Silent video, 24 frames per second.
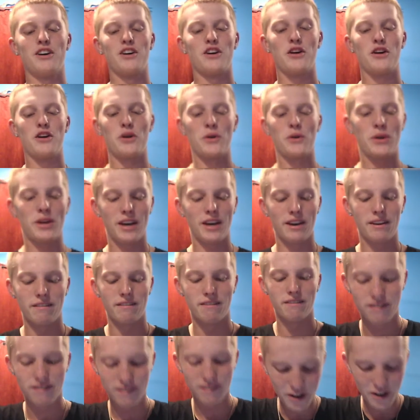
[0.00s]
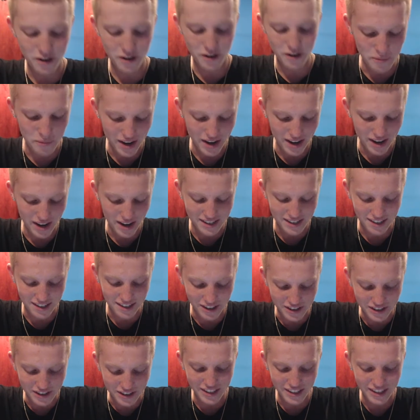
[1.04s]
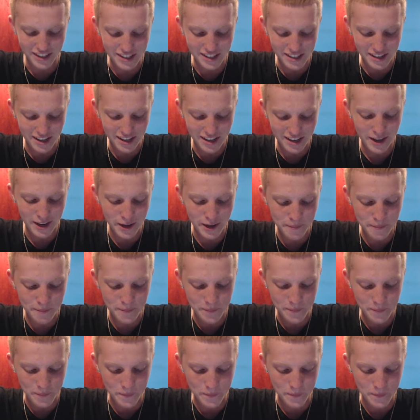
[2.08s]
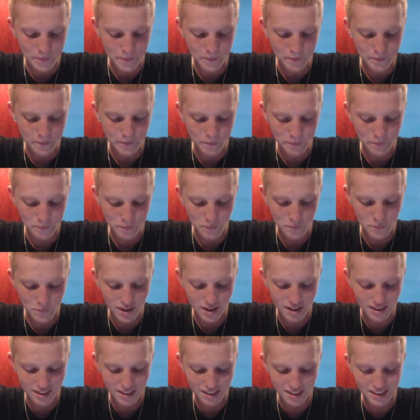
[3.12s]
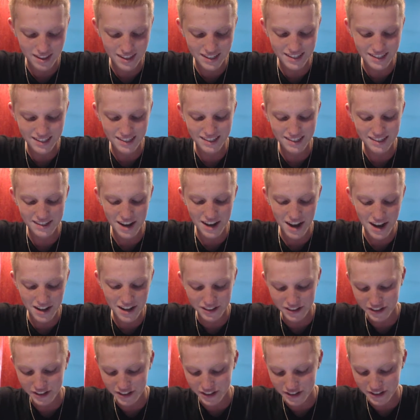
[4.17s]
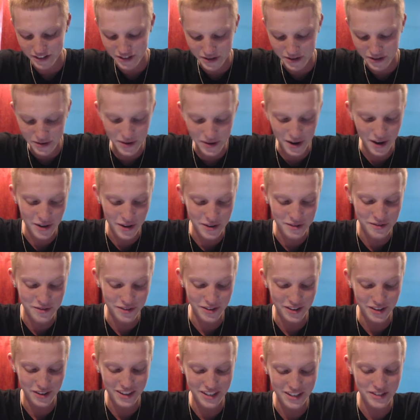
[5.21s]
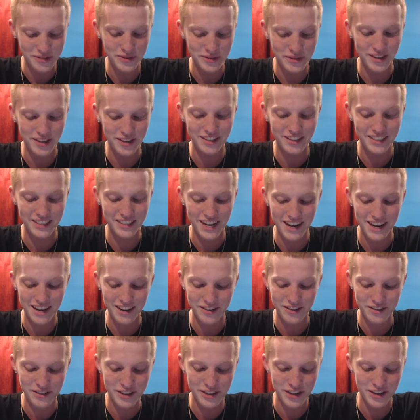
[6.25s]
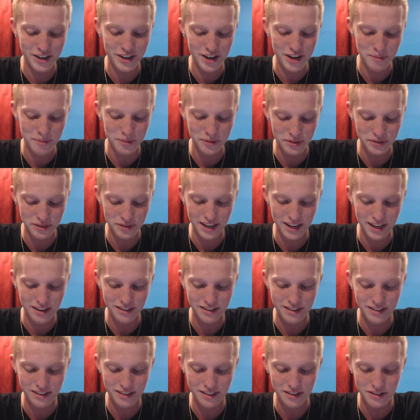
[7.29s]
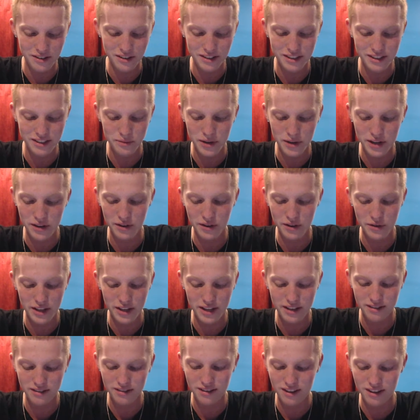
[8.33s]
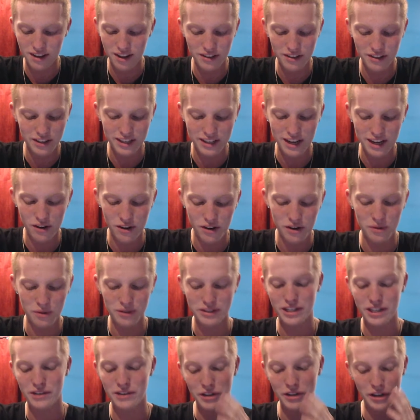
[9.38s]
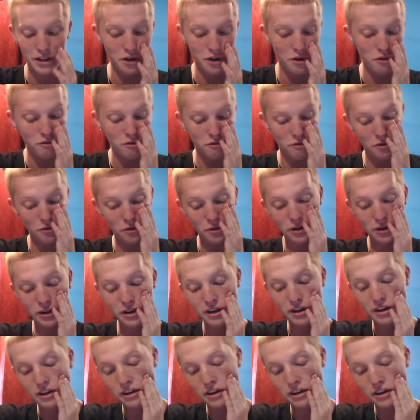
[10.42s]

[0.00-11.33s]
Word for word: Okay, very bad start to this game. This is not looking too well for us. We are down a couple thousand on it. We don't. He on the tower. He wasn't even go for.